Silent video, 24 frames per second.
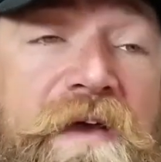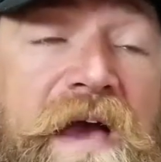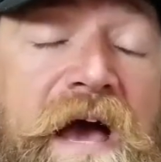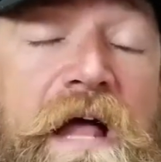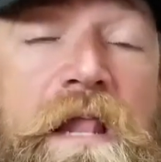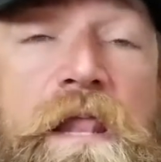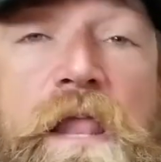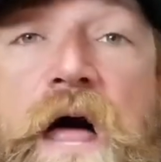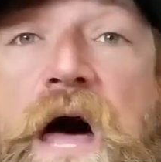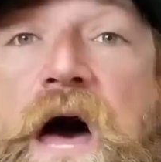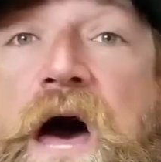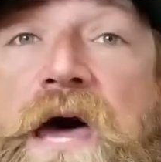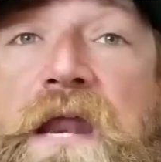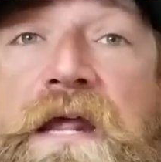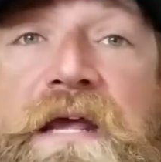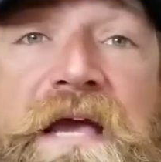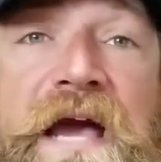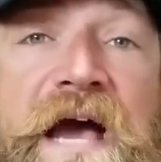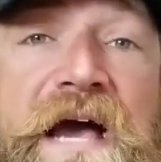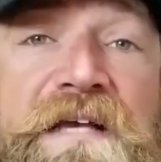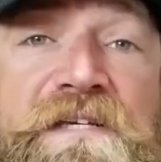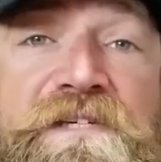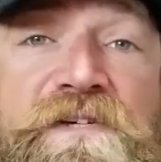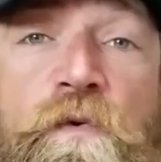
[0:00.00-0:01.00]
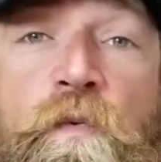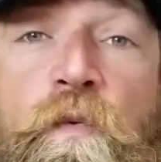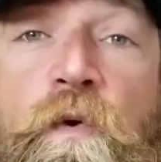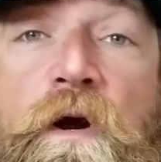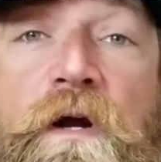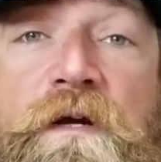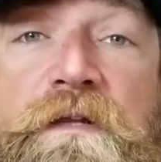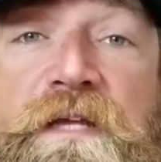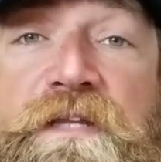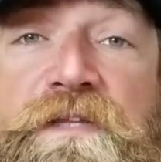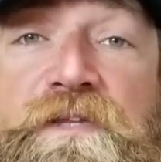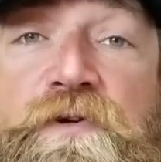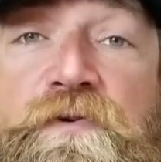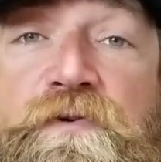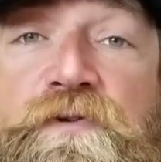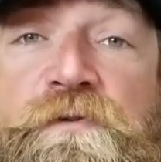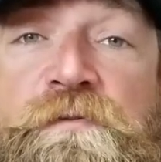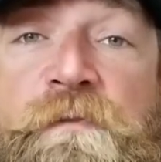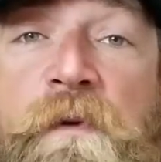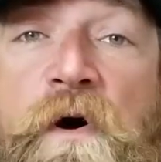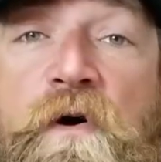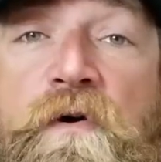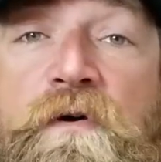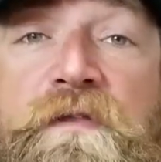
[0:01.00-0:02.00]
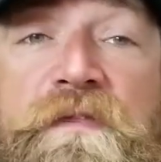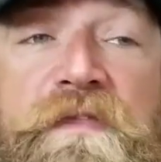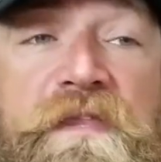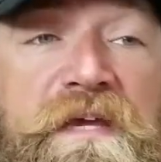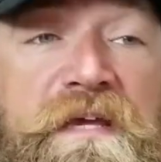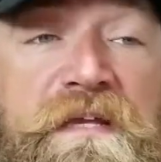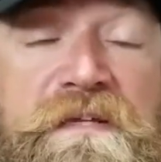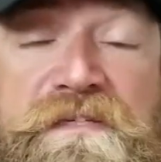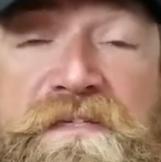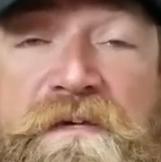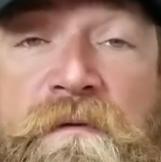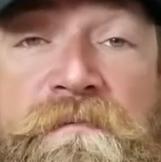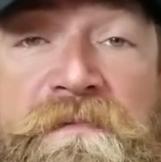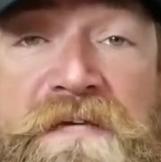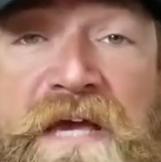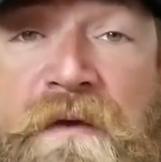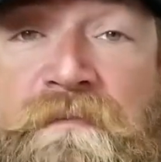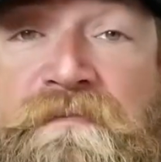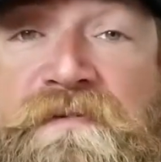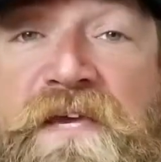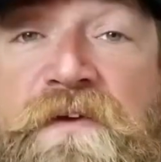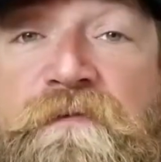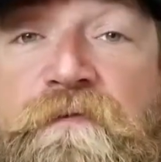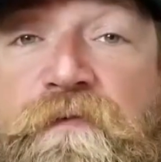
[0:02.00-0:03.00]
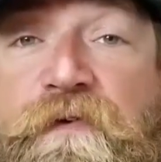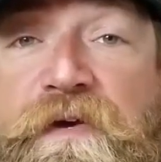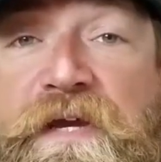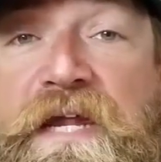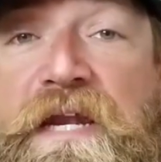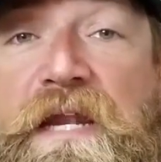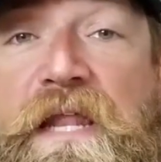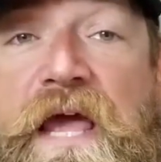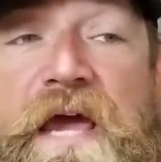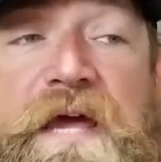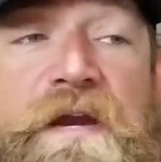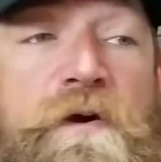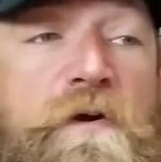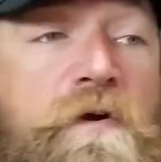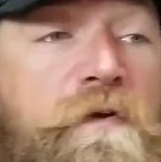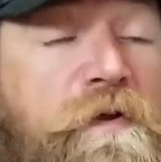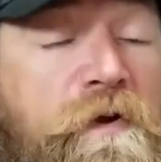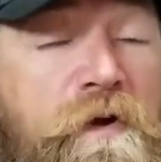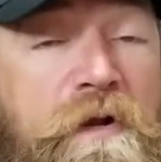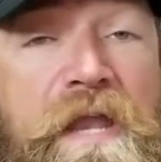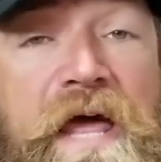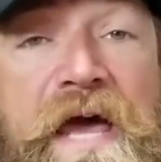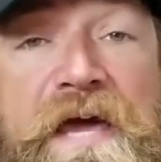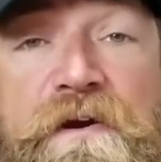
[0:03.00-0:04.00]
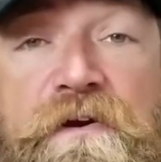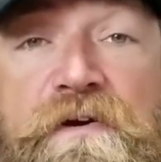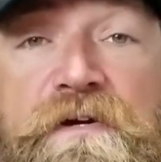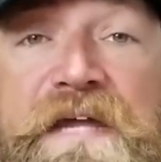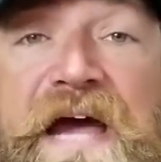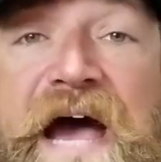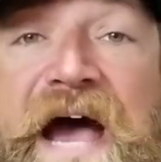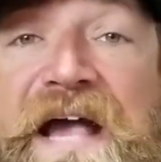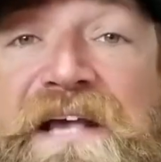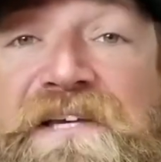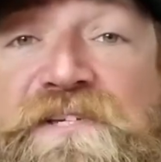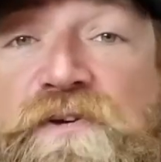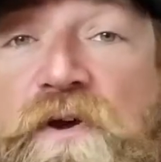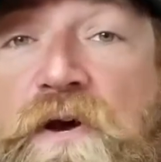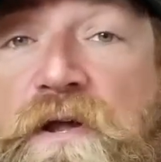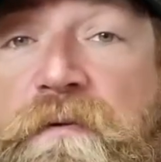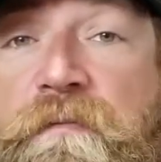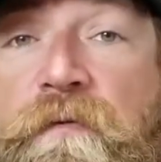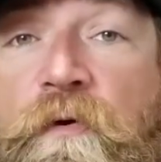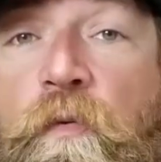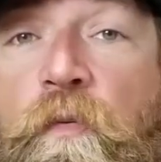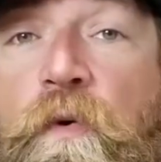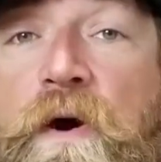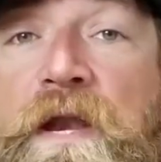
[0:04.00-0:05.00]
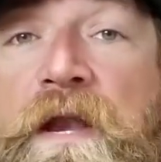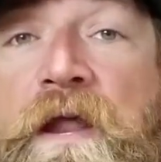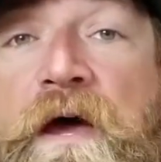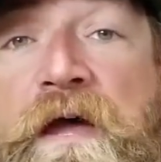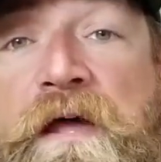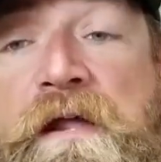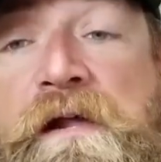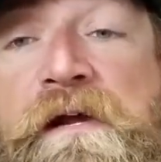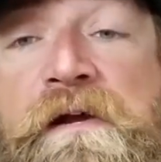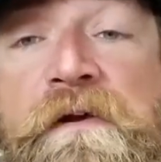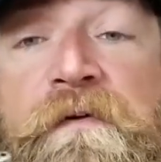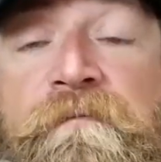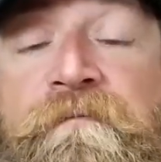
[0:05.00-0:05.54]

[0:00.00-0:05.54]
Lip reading: a lot of guys at work that do smoke that sometimes they forget a lighter or their lighter dies on them or whatnot.